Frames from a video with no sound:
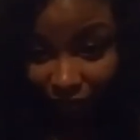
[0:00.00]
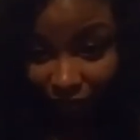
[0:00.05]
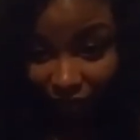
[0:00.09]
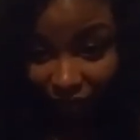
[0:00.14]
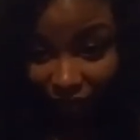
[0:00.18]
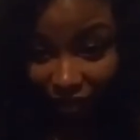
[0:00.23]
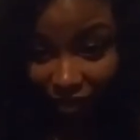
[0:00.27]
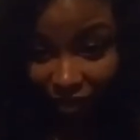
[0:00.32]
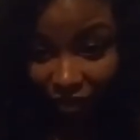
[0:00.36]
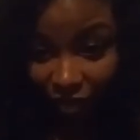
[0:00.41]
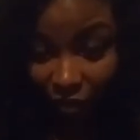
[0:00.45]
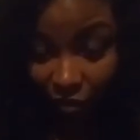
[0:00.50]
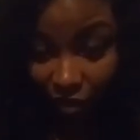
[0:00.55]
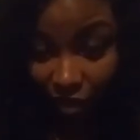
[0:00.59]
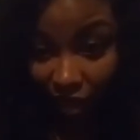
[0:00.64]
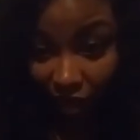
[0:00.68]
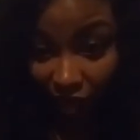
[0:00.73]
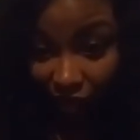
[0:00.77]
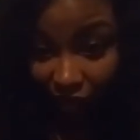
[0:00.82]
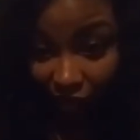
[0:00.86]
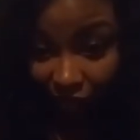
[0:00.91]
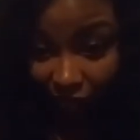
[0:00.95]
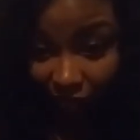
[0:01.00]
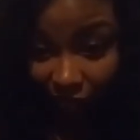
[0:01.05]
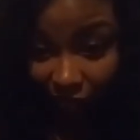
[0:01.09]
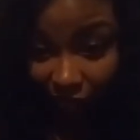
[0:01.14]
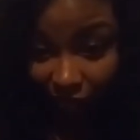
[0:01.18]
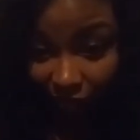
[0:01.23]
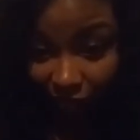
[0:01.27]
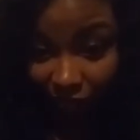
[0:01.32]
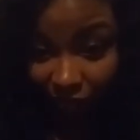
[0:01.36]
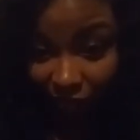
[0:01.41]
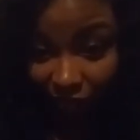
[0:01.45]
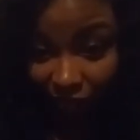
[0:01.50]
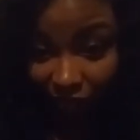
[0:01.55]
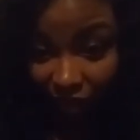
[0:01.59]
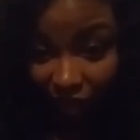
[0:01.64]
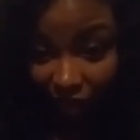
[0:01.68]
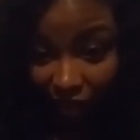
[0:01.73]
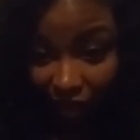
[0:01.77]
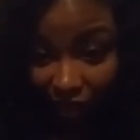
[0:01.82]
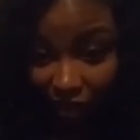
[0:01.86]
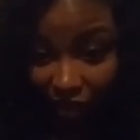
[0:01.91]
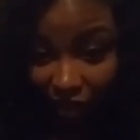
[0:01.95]
So yeah,
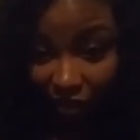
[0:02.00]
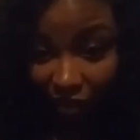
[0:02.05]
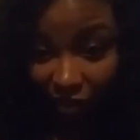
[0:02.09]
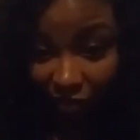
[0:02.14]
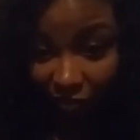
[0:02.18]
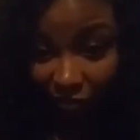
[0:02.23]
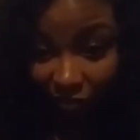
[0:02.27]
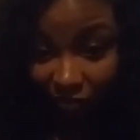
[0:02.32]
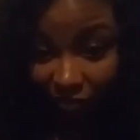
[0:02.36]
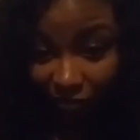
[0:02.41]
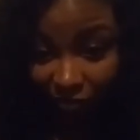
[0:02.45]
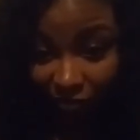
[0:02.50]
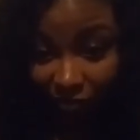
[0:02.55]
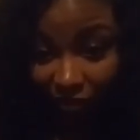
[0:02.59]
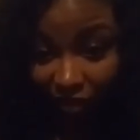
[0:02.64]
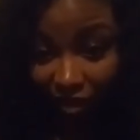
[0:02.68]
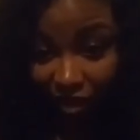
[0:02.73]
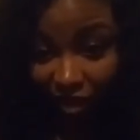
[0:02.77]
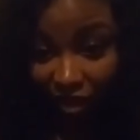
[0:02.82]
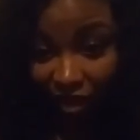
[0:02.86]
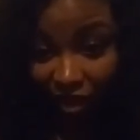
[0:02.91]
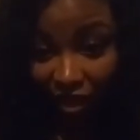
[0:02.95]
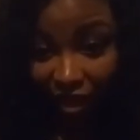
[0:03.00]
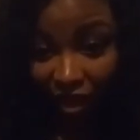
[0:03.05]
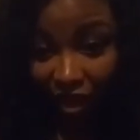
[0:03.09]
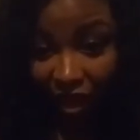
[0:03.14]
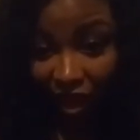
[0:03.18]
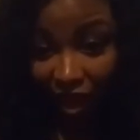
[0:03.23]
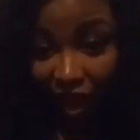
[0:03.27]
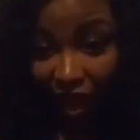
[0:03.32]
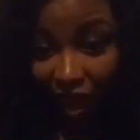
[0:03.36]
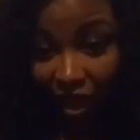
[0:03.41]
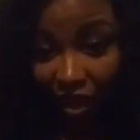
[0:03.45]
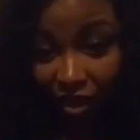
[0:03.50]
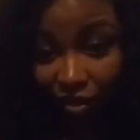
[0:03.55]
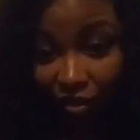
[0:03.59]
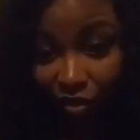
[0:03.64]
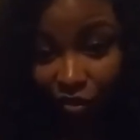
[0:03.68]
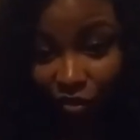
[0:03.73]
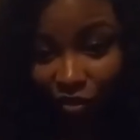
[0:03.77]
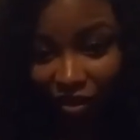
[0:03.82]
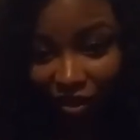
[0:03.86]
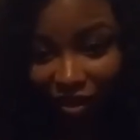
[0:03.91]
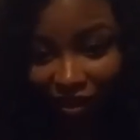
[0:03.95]
I
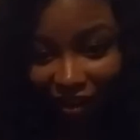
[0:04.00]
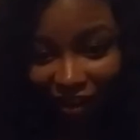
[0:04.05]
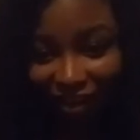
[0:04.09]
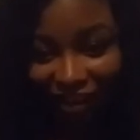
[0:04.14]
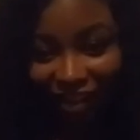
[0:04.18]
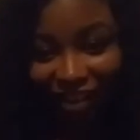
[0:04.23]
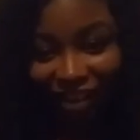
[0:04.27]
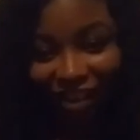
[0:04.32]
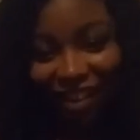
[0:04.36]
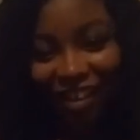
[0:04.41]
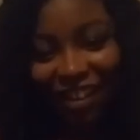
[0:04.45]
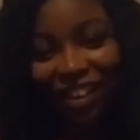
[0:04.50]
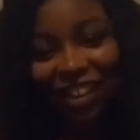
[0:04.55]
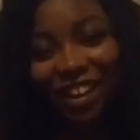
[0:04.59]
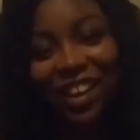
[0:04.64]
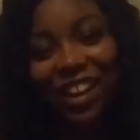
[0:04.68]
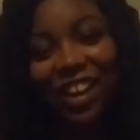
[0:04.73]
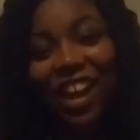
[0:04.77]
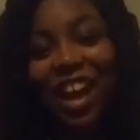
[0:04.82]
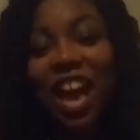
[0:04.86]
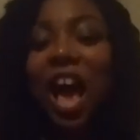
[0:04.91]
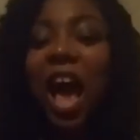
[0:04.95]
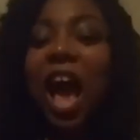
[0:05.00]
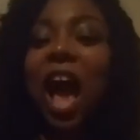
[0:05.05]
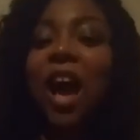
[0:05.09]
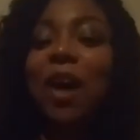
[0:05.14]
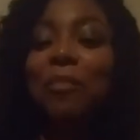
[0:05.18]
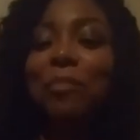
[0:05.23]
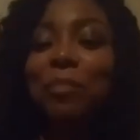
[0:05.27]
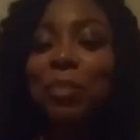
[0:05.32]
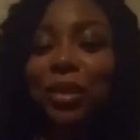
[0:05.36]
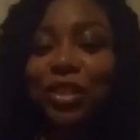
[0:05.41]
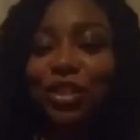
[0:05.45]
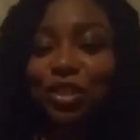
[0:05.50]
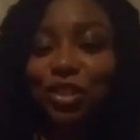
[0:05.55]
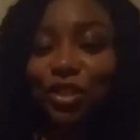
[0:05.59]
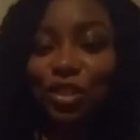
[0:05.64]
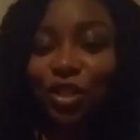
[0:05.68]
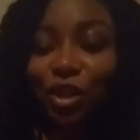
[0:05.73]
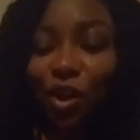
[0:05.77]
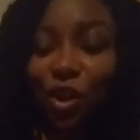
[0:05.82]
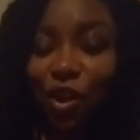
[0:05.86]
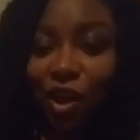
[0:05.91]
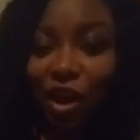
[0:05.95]
agree. But
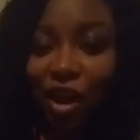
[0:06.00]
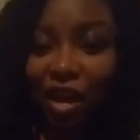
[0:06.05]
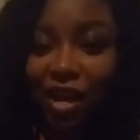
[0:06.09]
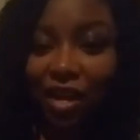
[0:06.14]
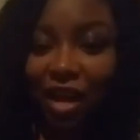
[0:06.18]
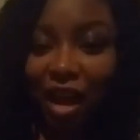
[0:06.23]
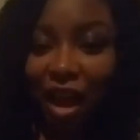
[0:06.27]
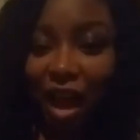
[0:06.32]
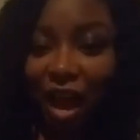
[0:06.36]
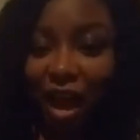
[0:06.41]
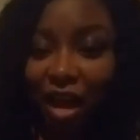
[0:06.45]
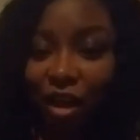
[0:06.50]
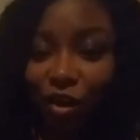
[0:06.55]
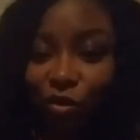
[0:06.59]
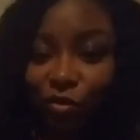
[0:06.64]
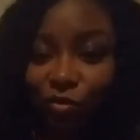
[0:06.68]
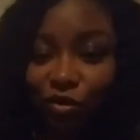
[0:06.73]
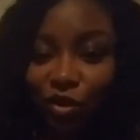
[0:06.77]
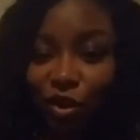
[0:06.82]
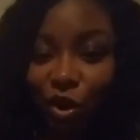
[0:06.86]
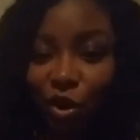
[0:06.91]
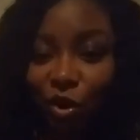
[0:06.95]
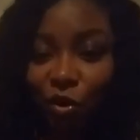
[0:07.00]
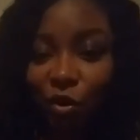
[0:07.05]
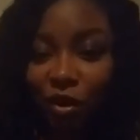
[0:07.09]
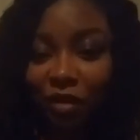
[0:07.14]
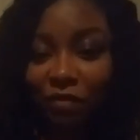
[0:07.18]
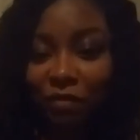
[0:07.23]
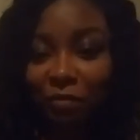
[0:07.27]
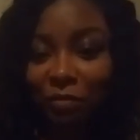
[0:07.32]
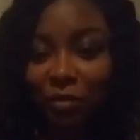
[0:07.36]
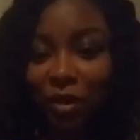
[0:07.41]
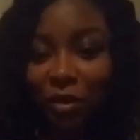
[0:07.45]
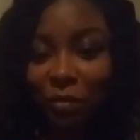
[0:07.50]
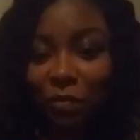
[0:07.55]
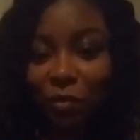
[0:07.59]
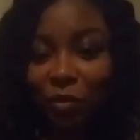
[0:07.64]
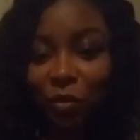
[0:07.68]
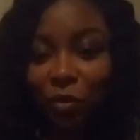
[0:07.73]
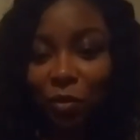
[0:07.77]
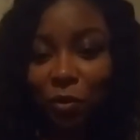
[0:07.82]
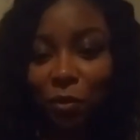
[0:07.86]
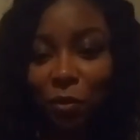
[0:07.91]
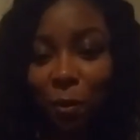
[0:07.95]
Sean, I don't know if
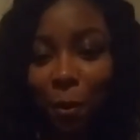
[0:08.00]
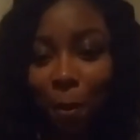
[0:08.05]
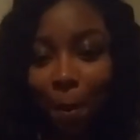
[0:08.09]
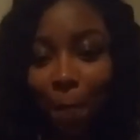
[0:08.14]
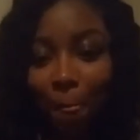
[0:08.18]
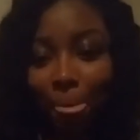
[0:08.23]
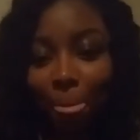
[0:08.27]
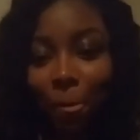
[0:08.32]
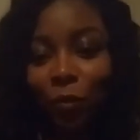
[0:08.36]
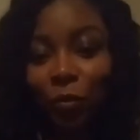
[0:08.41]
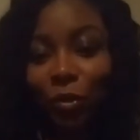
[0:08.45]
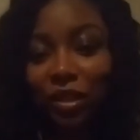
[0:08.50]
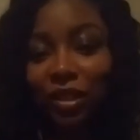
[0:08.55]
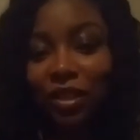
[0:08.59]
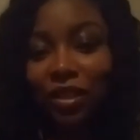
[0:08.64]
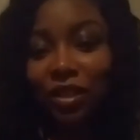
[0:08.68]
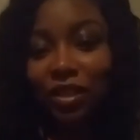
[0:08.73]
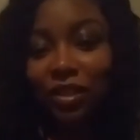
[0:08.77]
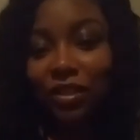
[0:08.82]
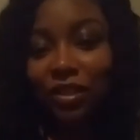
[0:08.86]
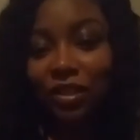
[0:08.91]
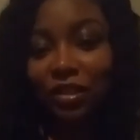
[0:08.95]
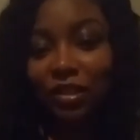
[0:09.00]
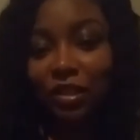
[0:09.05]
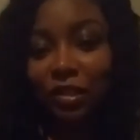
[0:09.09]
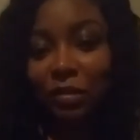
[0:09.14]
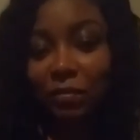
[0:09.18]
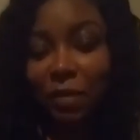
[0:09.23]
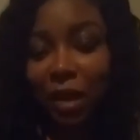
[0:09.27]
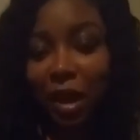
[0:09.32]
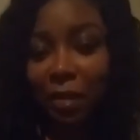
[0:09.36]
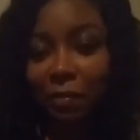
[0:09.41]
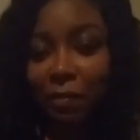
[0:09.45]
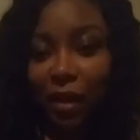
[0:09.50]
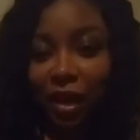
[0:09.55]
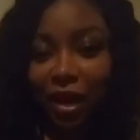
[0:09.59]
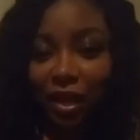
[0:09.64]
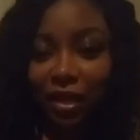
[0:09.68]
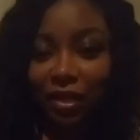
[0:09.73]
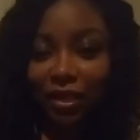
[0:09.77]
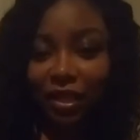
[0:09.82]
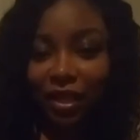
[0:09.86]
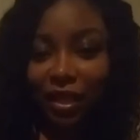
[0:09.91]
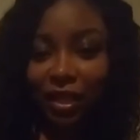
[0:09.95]
people would listen to my
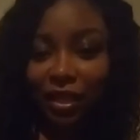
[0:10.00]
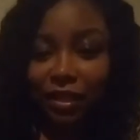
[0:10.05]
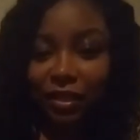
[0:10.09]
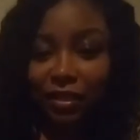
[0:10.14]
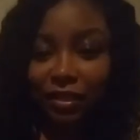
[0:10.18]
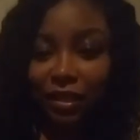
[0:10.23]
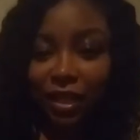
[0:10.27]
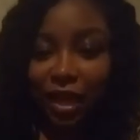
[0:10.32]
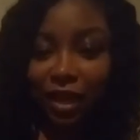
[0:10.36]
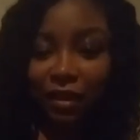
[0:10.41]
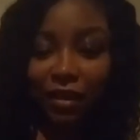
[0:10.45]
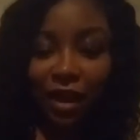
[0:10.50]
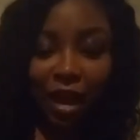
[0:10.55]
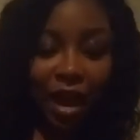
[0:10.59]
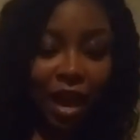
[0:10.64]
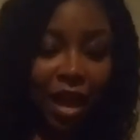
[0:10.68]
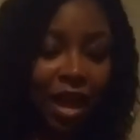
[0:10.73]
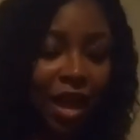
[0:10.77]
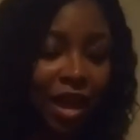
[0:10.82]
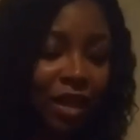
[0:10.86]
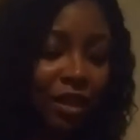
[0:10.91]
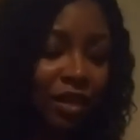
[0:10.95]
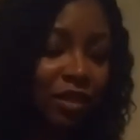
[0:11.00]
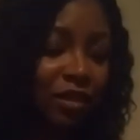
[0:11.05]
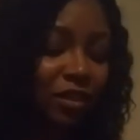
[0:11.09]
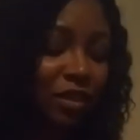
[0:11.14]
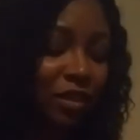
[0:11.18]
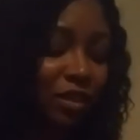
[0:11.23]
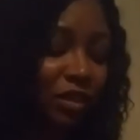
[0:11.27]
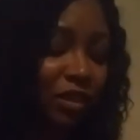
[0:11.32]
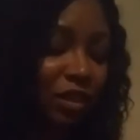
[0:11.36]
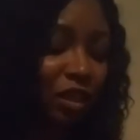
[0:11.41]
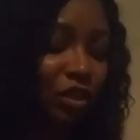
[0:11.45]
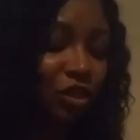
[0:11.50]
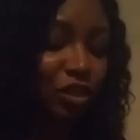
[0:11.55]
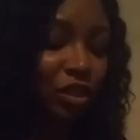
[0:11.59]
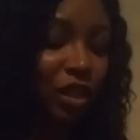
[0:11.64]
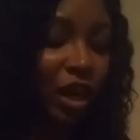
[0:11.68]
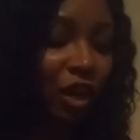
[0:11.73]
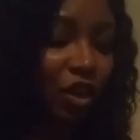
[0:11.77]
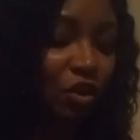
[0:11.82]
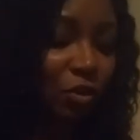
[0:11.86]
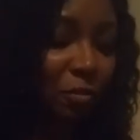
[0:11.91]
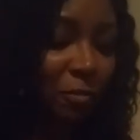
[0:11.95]
podcast. I had this discussion. I
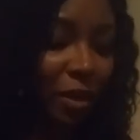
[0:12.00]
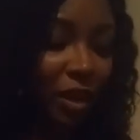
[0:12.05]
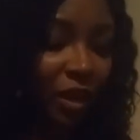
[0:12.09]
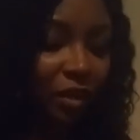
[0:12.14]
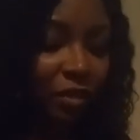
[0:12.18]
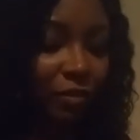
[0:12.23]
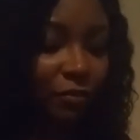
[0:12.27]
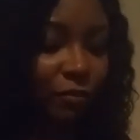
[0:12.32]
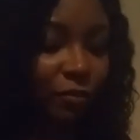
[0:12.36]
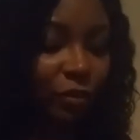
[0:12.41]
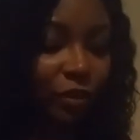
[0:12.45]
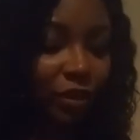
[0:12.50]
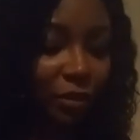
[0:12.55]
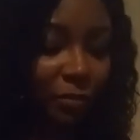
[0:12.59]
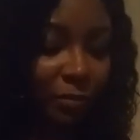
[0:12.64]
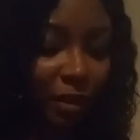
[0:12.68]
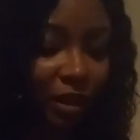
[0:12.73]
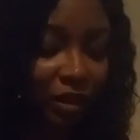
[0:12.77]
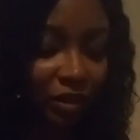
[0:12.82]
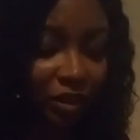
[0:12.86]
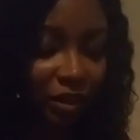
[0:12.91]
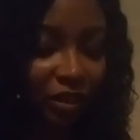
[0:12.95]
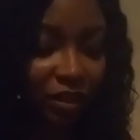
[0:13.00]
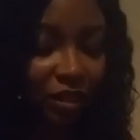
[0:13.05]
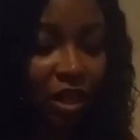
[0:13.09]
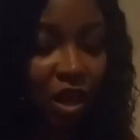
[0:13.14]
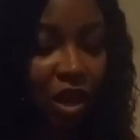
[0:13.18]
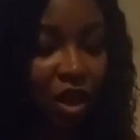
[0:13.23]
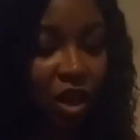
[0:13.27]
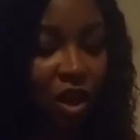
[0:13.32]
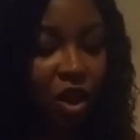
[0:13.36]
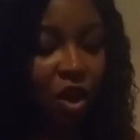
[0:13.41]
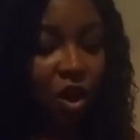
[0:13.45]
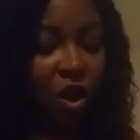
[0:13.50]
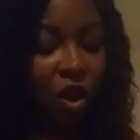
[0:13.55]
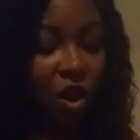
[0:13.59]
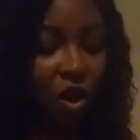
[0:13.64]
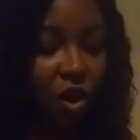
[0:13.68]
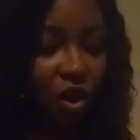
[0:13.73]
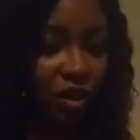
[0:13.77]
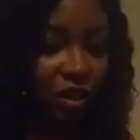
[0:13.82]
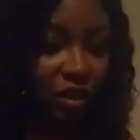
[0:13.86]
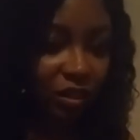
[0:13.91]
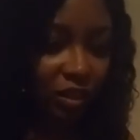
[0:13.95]
go back and forth about this all
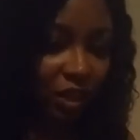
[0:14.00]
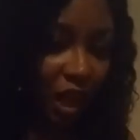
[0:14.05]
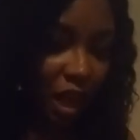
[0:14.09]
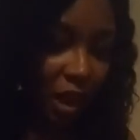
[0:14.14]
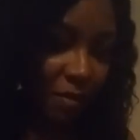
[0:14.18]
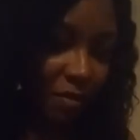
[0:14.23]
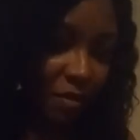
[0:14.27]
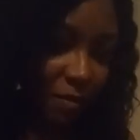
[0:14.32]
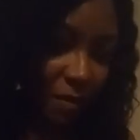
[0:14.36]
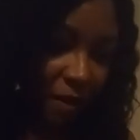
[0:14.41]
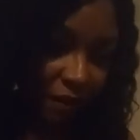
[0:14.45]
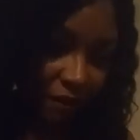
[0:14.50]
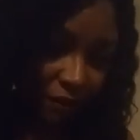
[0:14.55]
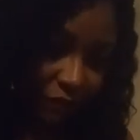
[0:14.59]
the time, and my foot